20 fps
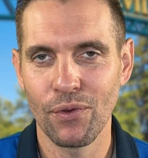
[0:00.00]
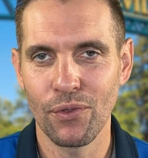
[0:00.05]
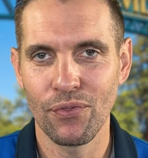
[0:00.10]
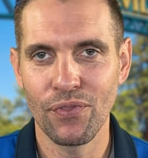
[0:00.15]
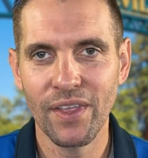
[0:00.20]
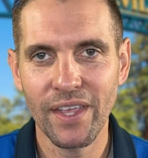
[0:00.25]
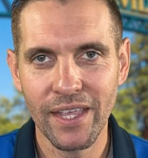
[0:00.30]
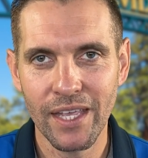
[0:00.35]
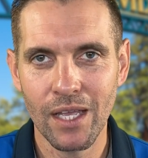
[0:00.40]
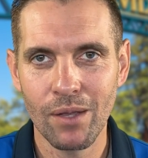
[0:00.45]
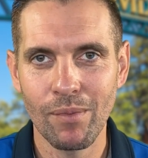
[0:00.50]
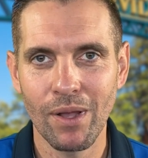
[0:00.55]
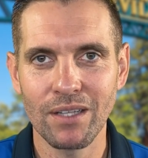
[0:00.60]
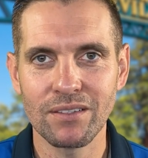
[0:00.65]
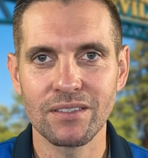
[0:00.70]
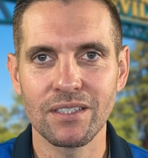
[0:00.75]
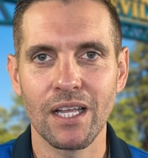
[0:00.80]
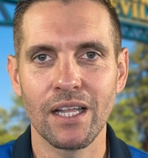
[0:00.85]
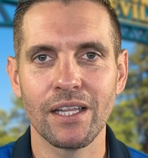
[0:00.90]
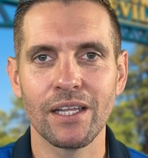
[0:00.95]
thinking
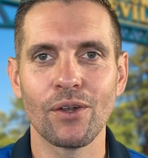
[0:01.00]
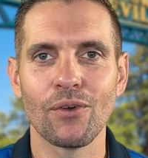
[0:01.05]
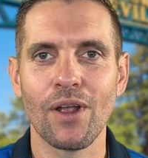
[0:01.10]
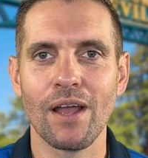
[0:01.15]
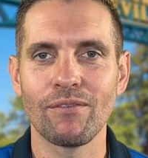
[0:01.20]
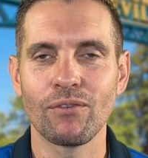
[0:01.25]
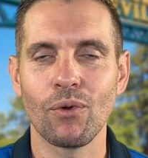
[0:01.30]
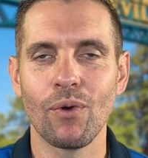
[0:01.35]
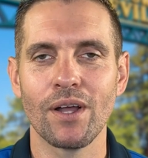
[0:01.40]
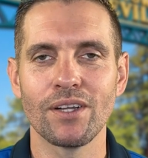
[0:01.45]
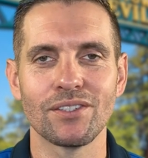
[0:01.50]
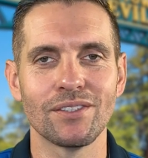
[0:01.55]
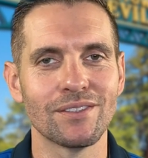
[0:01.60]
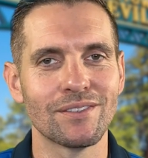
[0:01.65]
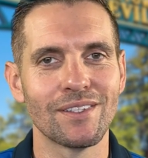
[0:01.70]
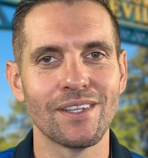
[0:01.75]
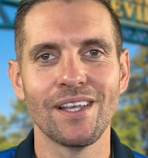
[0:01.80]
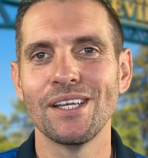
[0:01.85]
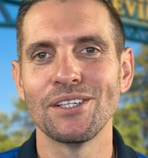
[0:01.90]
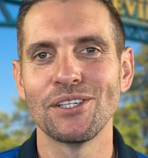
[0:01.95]
about selling or have
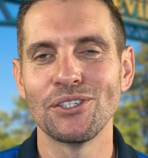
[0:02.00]
questions,